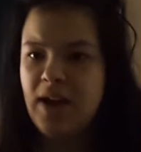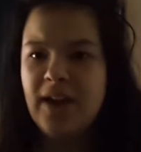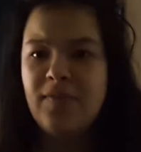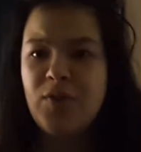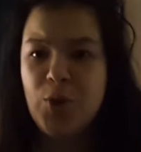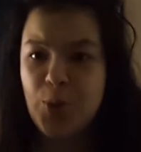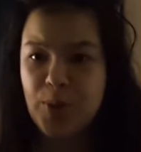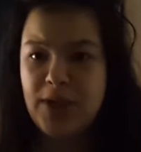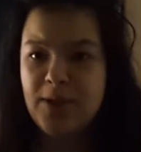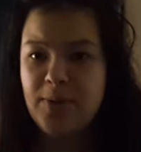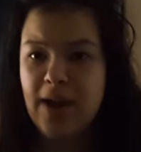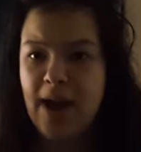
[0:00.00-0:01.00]
I have no
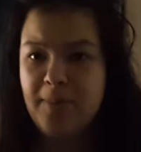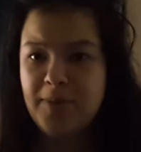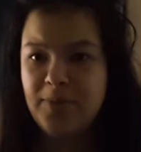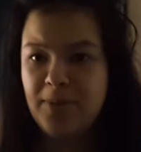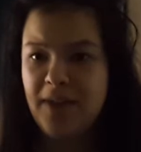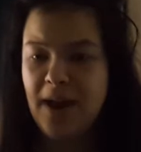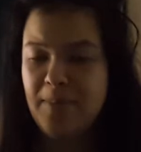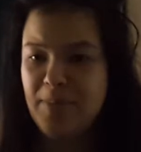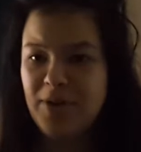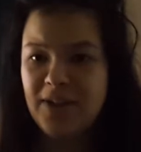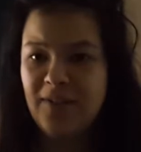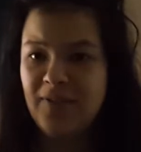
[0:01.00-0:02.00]
idea what happened with that book.